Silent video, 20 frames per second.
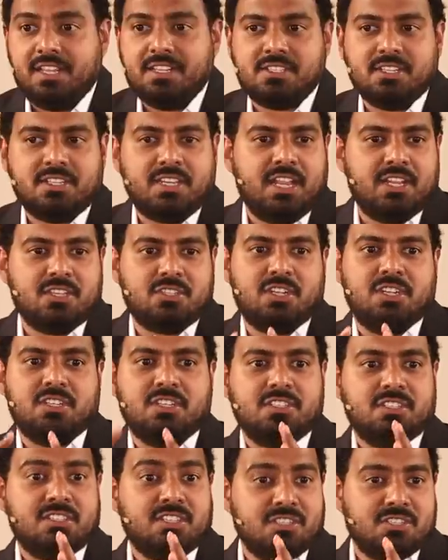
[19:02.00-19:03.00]

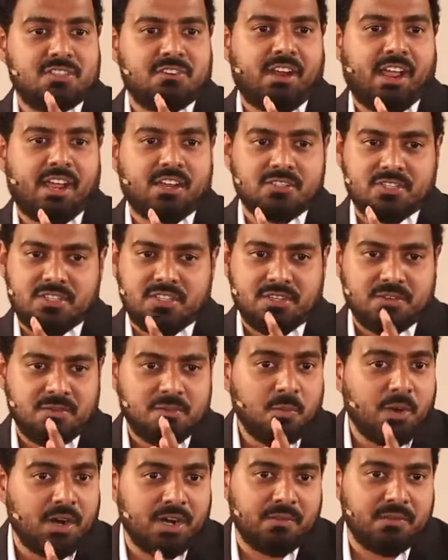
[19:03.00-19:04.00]
elicitation, distraction,
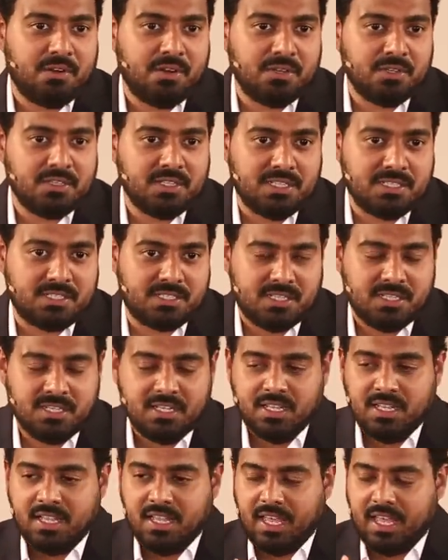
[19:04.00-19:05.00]
whatever it is.
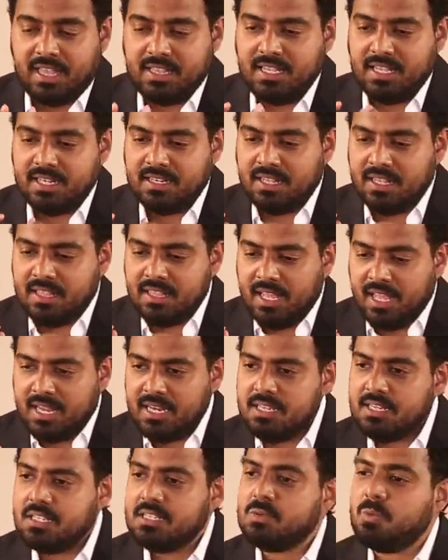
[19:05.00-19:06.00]
And then the
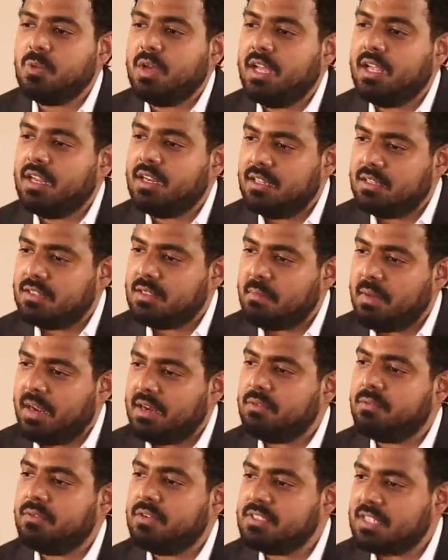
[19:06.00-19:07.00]
end is where the
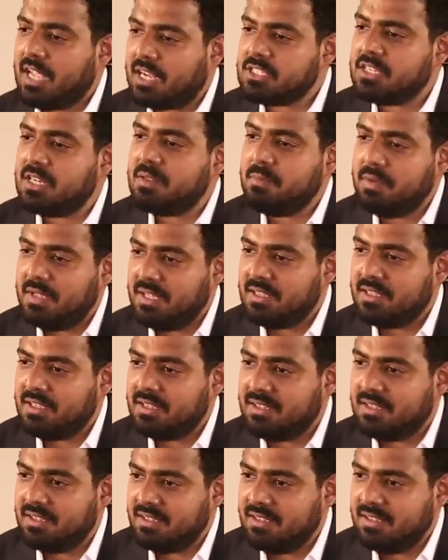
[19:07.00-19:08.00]
metaphor is actually being
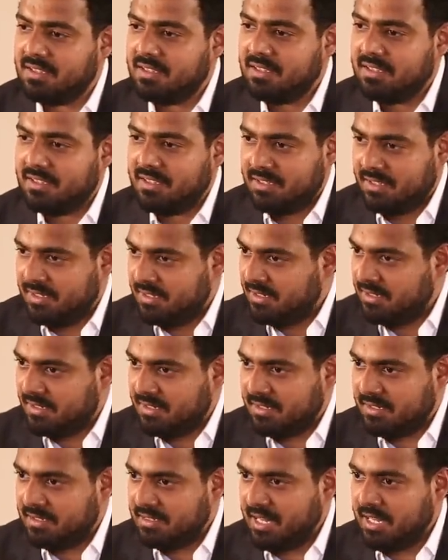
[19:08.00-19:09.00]

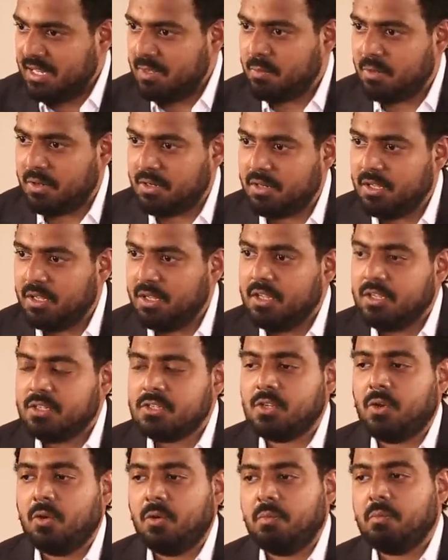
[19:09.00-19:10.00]
delivered.
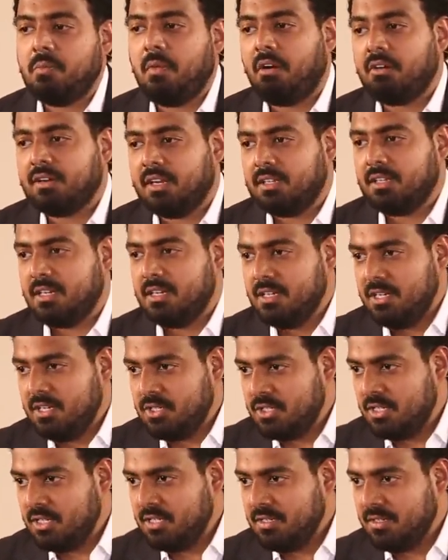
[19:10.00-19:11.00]
So market
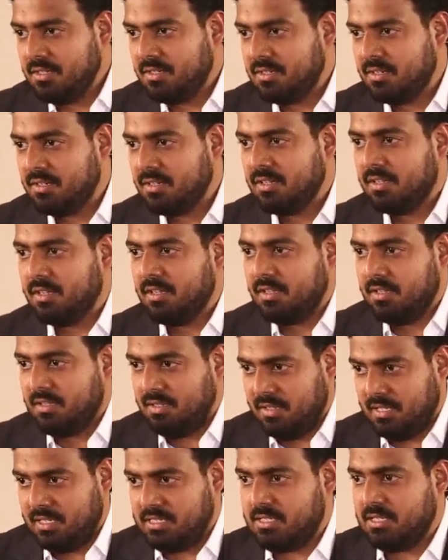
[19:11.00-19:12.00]
condition
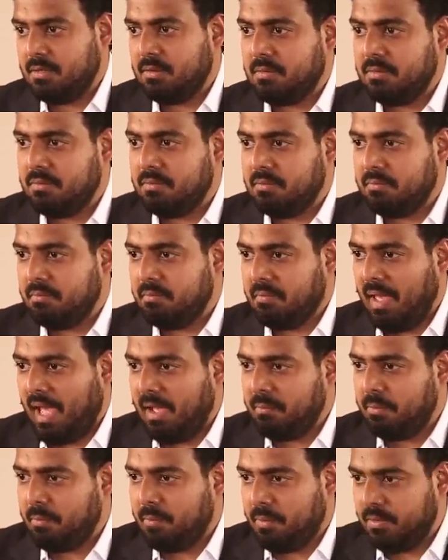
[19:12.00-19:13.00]
is the
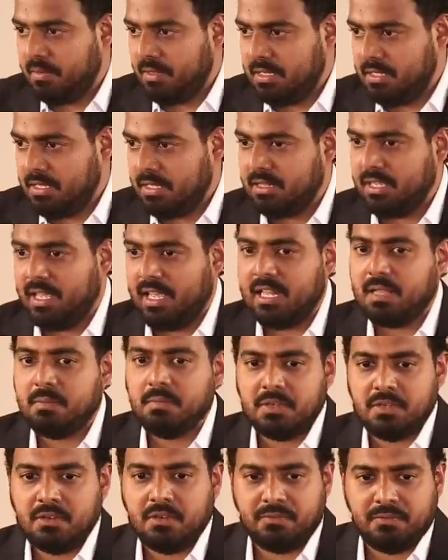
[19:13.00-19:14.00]
map, the
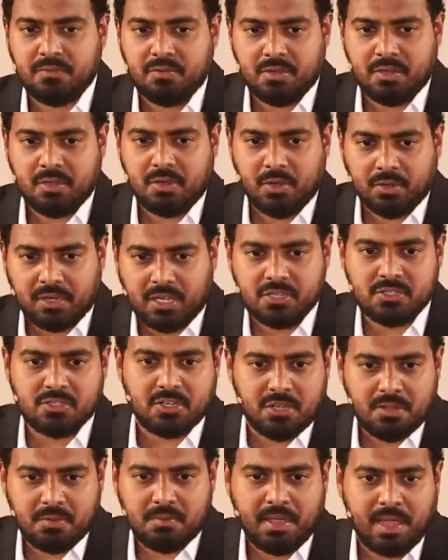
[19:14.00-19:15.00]
element of the
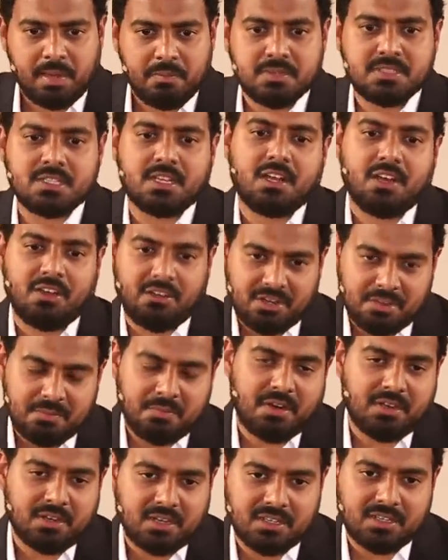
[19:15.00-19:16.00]
location on the map is the current
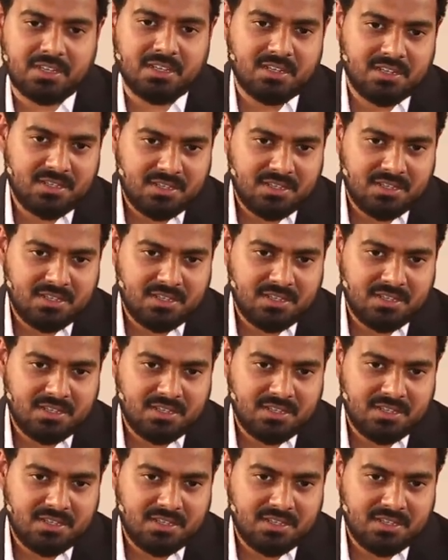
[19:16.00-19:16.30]
market